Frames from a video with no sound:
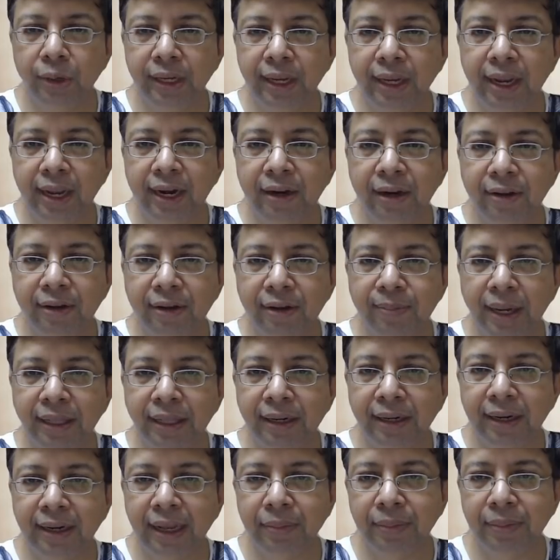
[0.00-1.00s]
ahead, and by
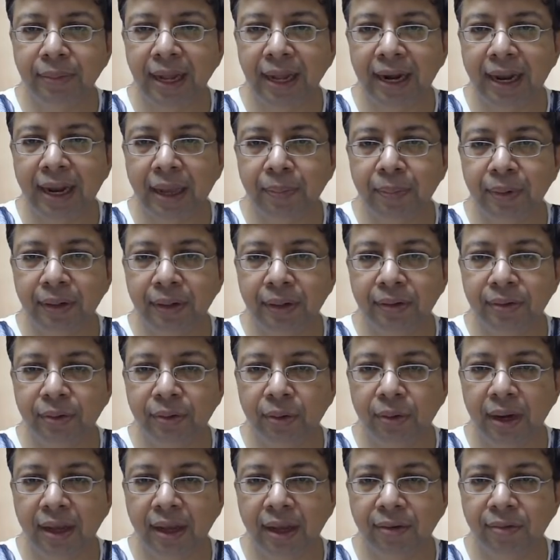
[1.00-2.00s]
the time that happens,
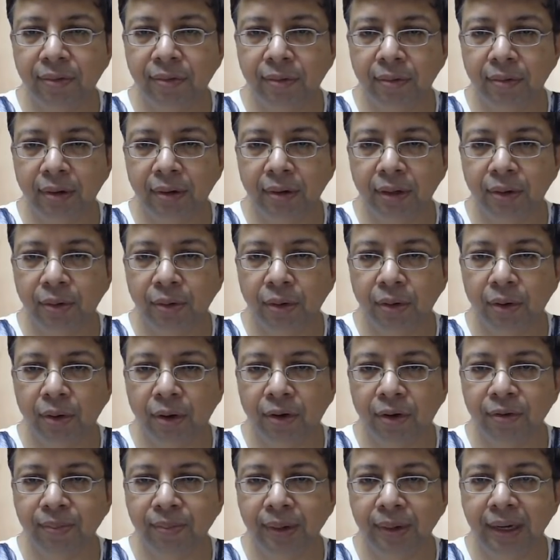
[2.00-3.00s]
you'll have, a
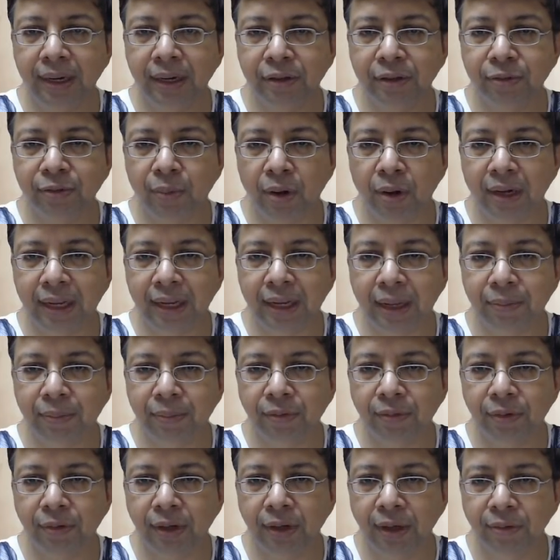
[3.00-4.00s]
lot of mid and small
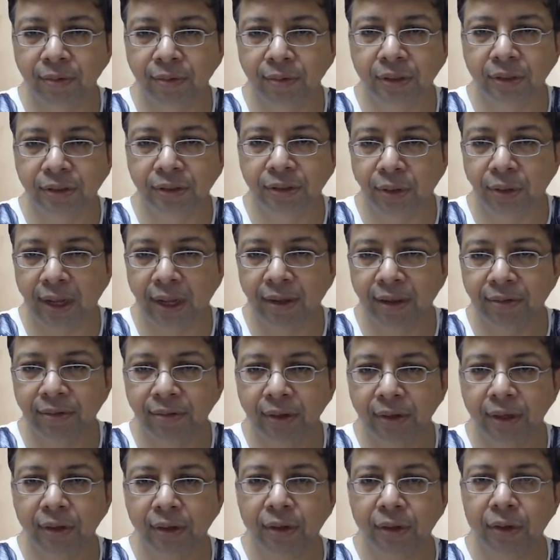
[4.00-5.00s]
caps which would have,
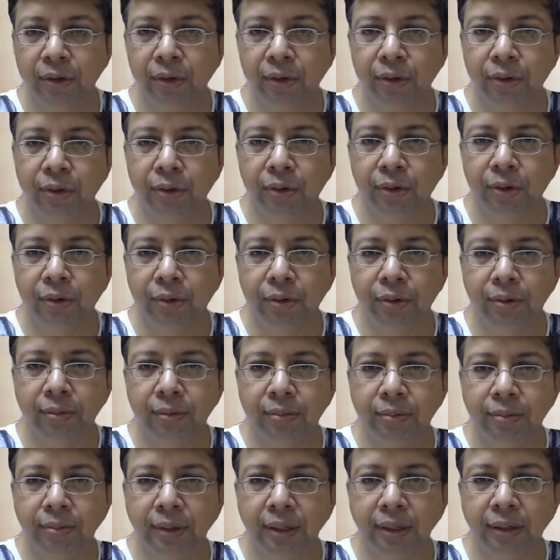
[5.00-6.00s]

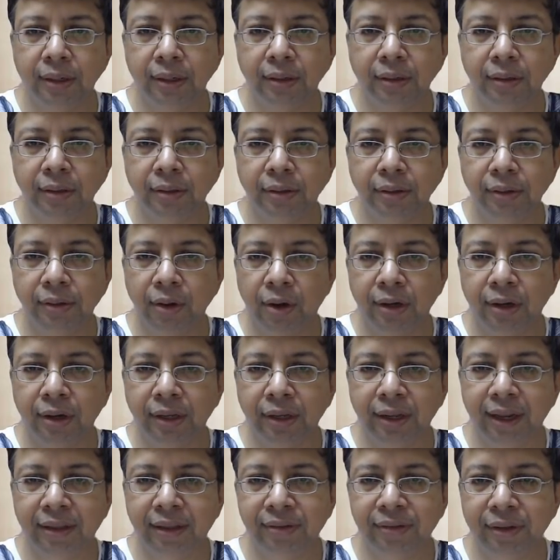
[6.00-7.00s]
gone
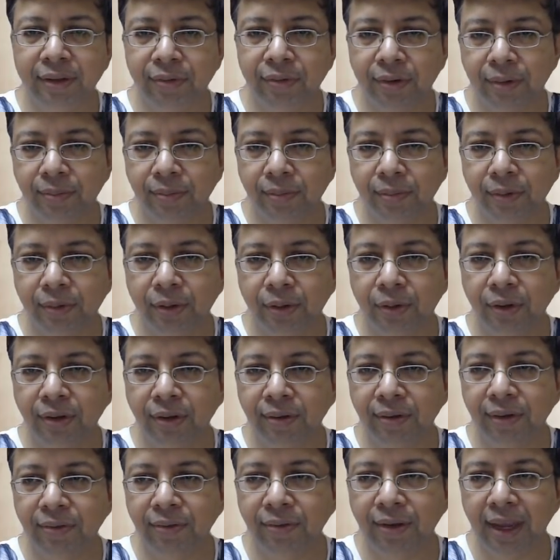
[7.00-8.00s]
crazy from,
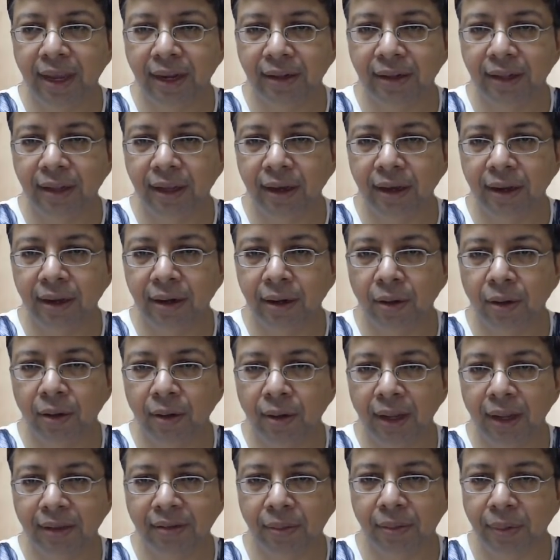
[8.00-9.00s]
even where they are now.
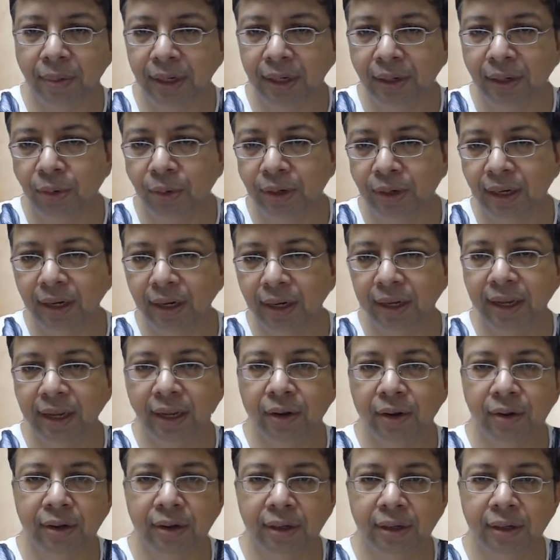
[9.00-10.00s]
Like somebody noted
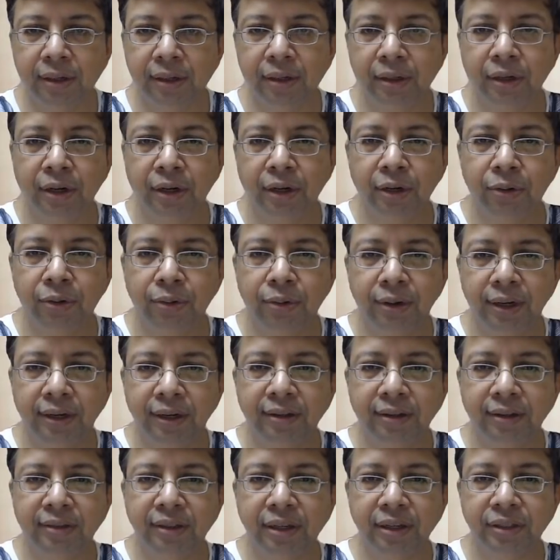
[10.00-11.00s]
again on a Twitter
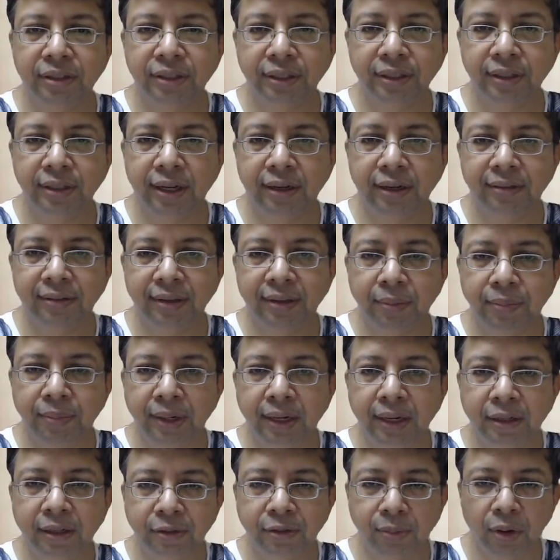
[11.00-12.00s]
discussion that some
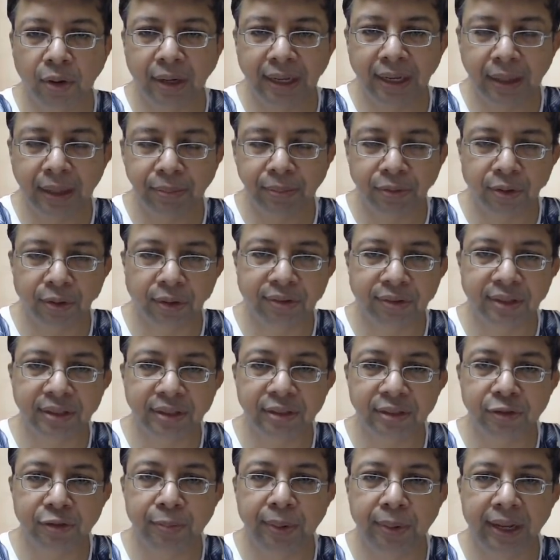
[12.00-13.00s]
mid and small cap stocks are
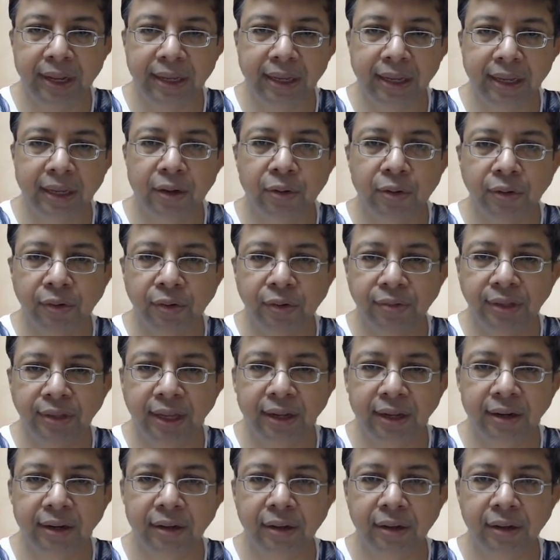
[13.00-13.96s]
just breaking out of their